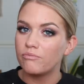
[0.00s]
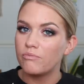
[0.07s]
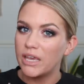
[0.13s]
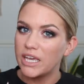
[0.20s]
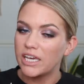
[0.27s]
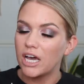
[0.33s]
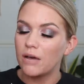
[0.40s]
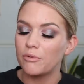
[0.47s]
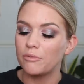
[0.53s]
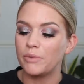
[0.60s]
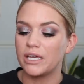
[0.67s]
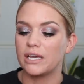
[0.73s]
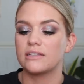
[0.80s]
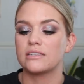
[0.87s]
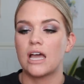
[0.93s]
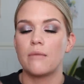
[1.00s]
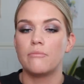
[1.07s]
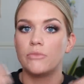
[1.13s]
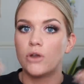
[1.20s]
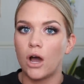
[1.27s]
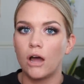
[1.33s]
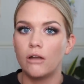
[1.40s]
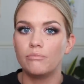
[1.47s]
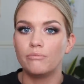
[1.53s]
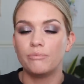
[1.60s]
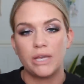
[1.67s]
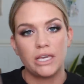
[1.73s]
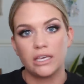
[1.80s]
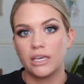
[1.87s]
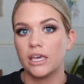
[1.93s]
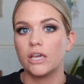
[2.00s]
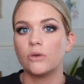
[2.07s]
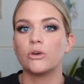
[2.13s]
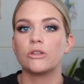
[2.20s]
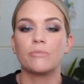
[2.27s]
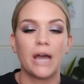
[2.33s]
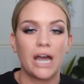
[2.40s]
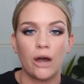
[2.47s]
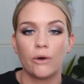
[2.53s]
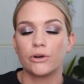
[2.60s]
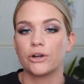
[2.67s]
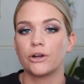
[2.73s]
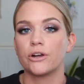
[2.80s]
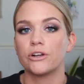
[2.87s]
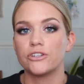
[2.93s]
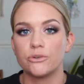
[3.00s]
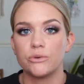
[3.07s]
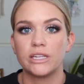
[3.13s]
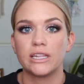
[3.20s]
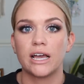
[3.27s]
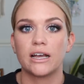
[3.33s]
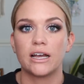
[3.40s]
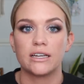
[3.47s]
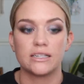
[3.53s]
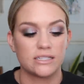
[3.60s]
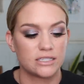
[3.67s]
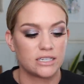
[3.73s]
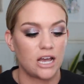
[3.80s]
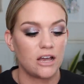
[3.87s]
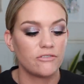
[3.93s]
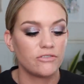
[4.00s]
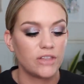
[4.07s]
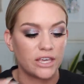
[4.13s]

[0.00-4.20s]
makeup, because I'm not baking with powder and doing that kind of stuff.